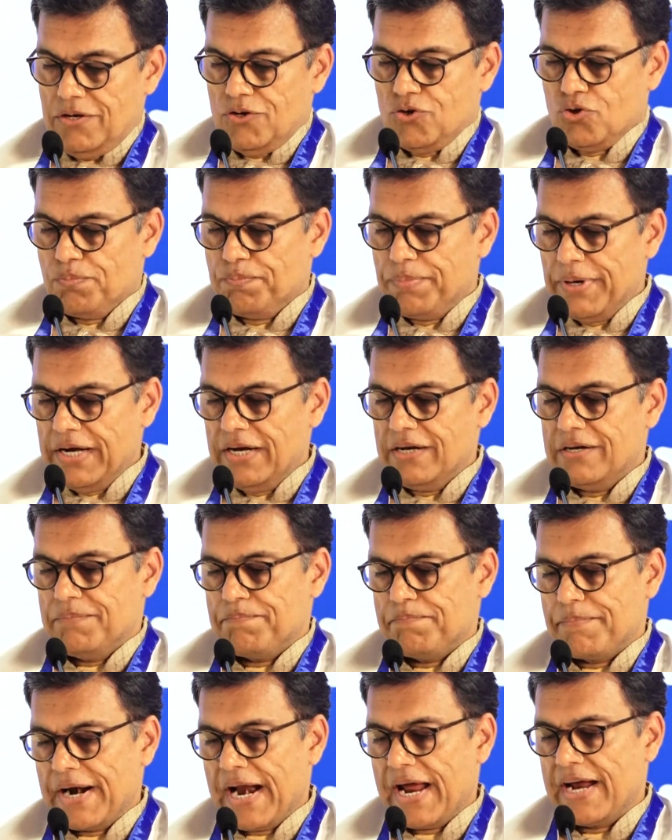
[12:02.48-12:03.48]
to
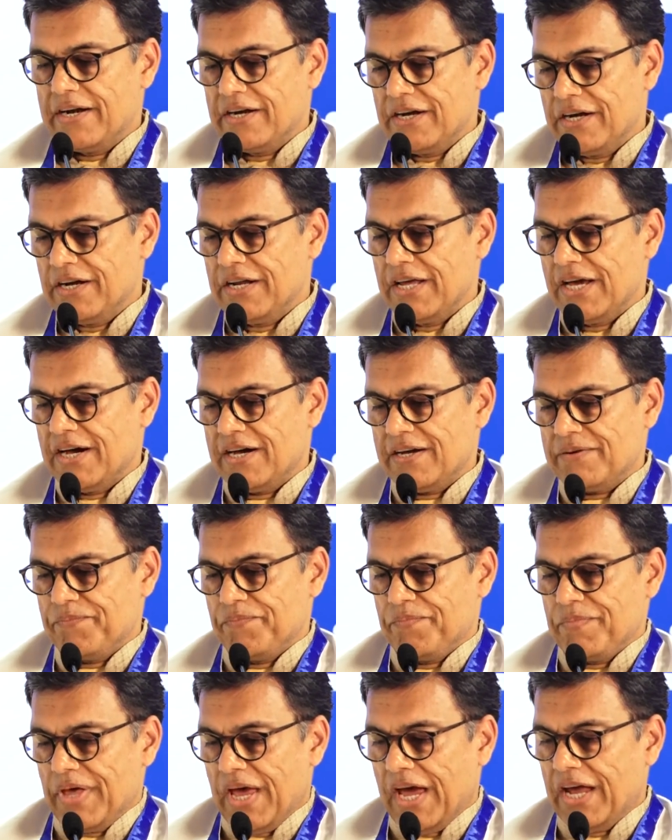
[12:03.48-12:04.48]
build brand India
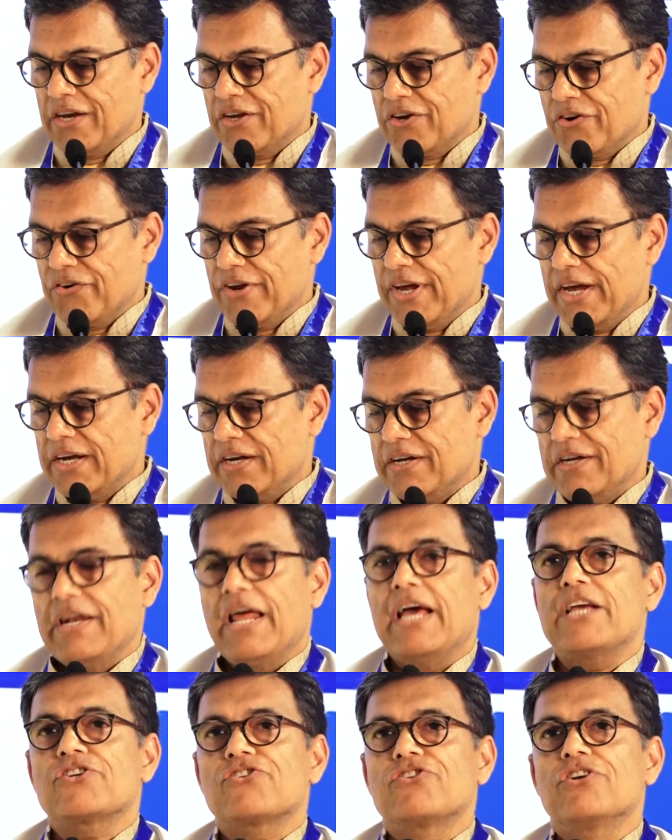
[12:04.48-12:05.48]
and create
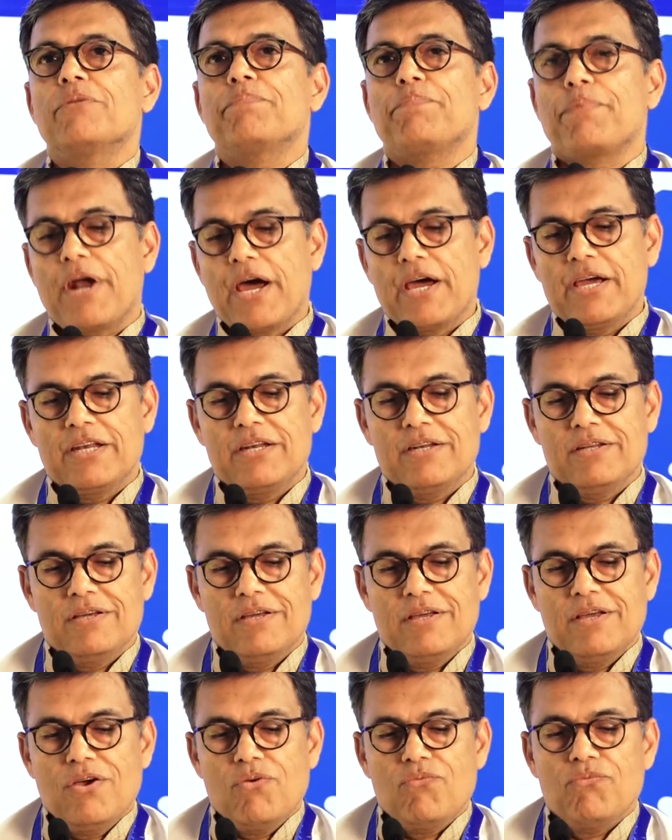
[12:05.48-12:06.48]
national pride
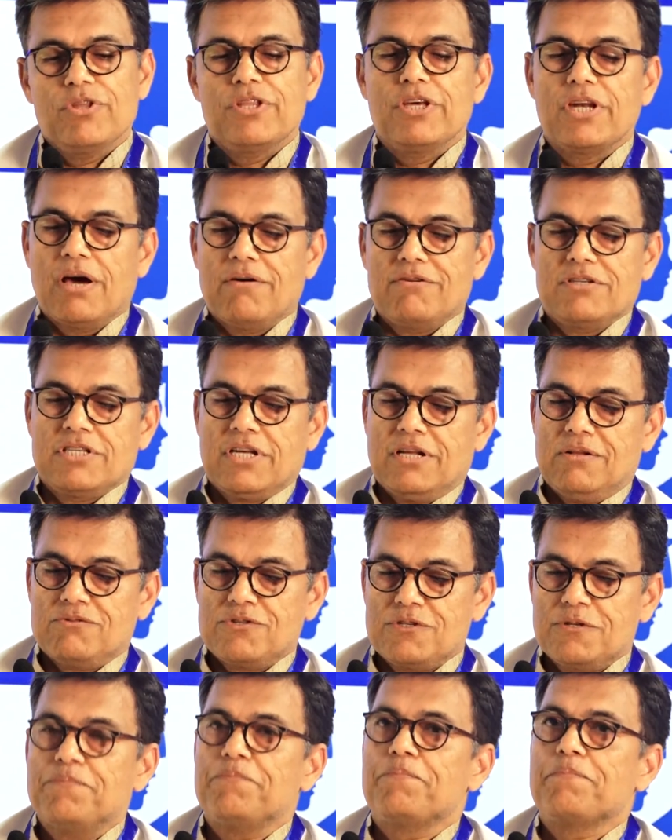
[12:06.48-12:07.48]
within
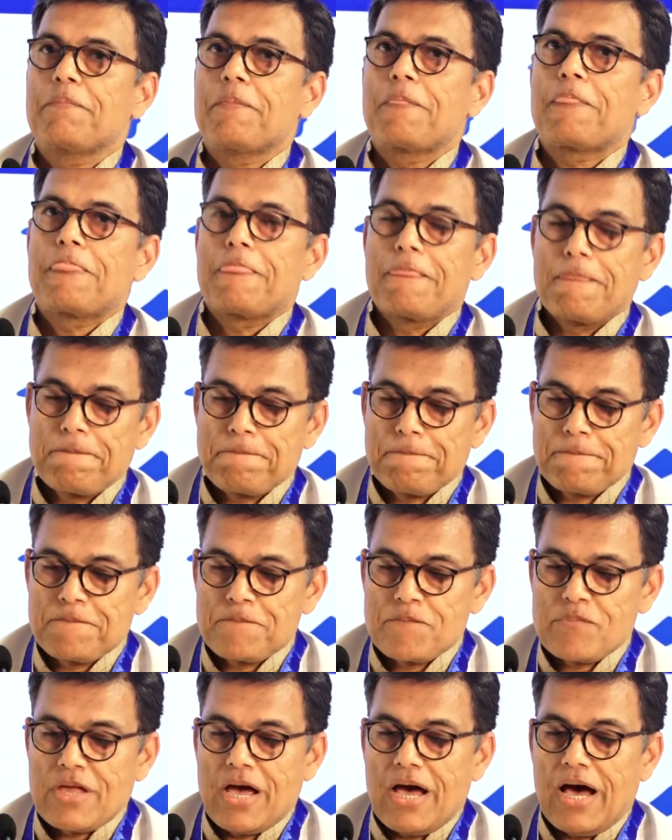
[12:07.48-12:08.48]
ourselves.
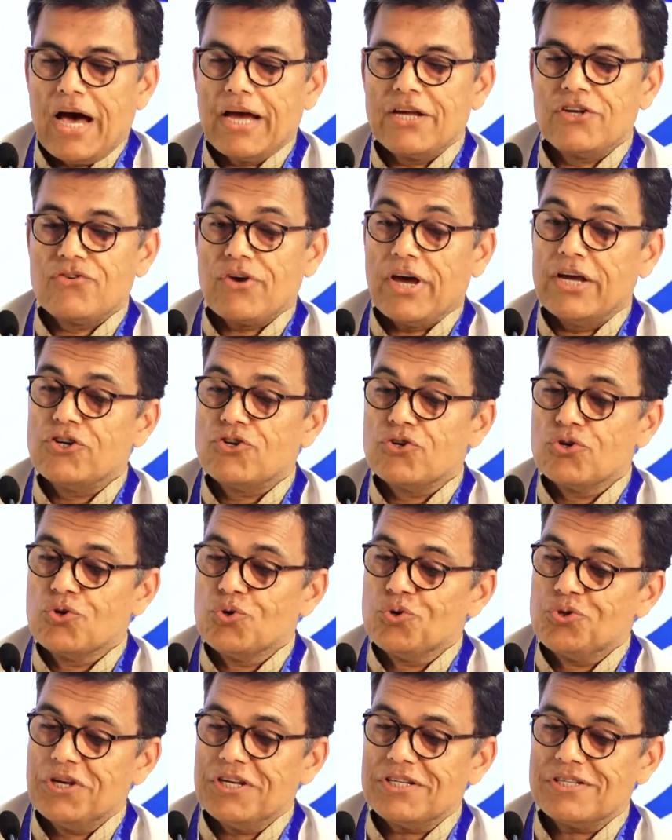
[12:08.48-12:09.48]
I try to
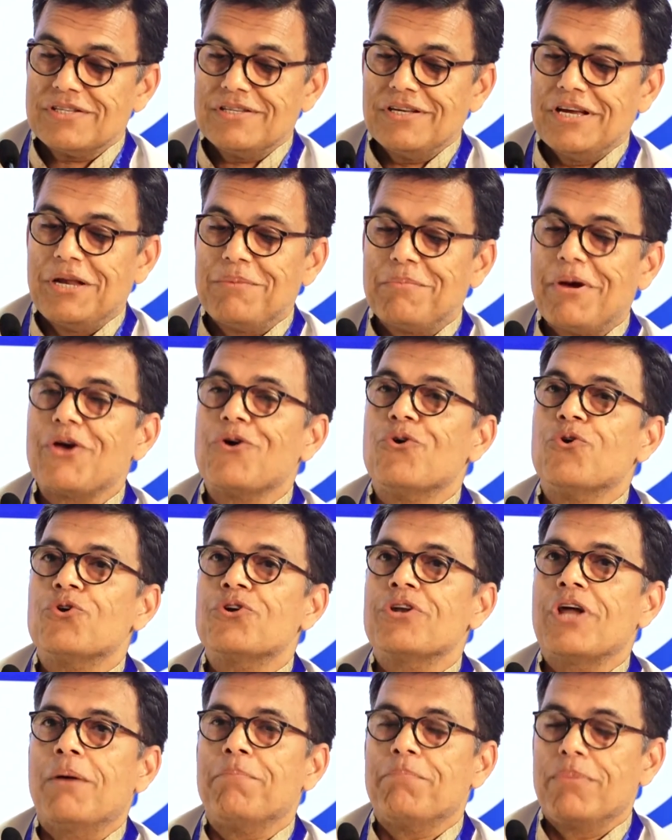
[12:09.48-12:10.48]
do this in my
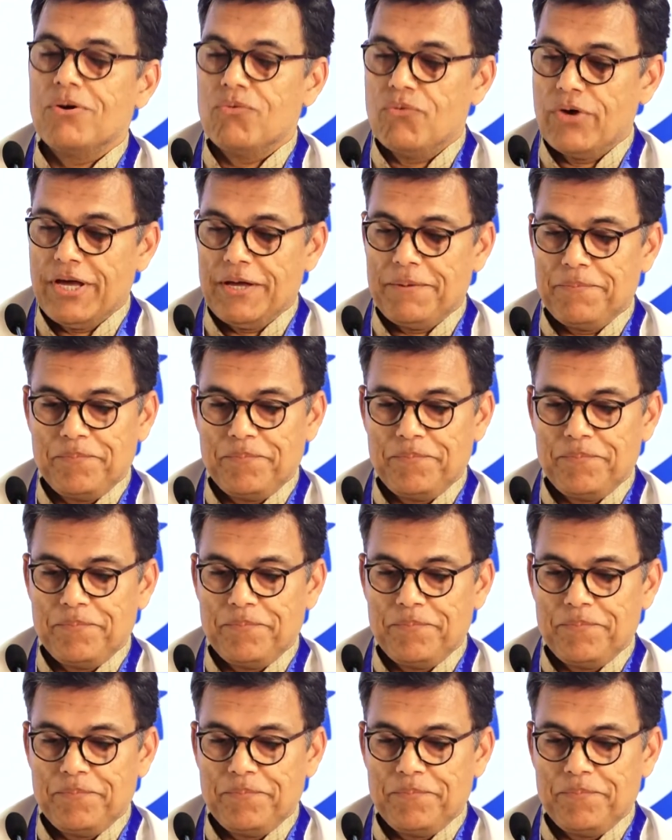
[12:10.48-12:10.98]
own humble way.